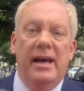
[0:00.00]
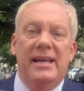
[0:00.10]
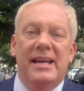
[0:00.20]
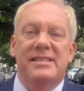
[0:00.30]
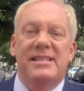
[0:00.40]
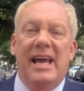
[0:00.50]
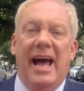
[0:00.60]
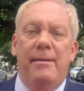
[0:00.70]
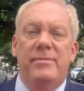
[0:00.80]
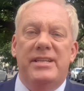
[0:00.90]
Yes, the
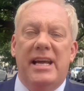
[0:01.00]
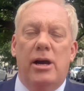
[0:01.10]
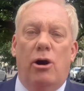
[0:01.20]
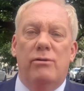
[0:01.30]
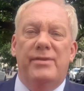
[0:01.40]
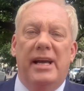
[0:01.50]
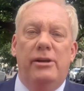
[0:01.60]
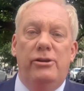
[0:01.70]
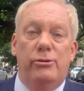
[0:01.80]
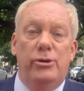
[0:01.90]
MD over
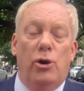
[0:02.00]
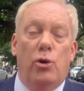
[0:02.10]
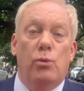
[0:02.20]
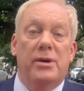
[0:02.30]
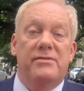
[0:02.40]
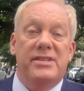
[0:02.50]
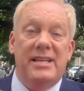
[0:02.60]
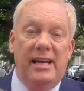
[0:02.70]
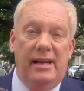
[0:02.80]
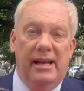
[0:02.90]
in New York would have
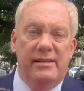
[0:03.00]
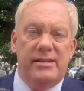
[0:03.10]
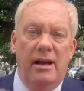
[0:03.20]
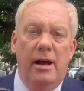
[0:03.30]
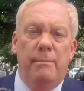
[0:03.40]
seen it,